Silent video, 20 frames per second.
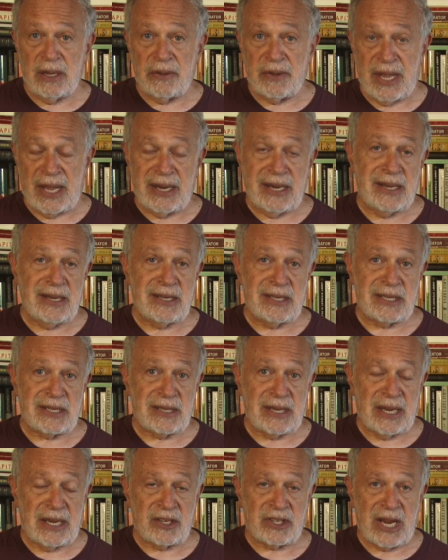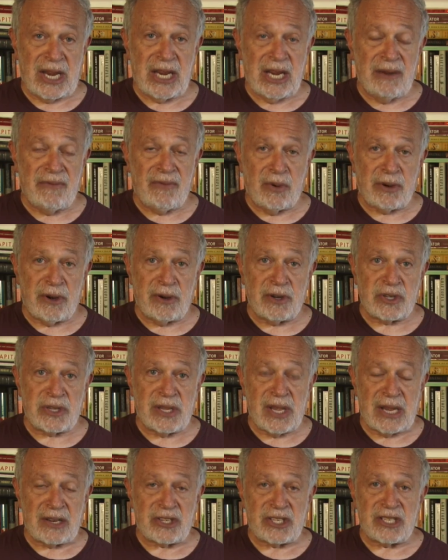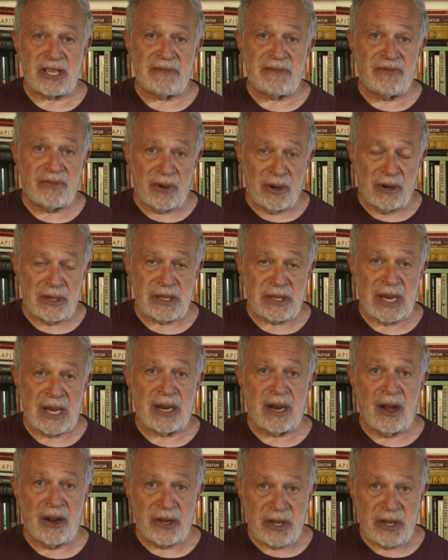that is, executive orders that subvert and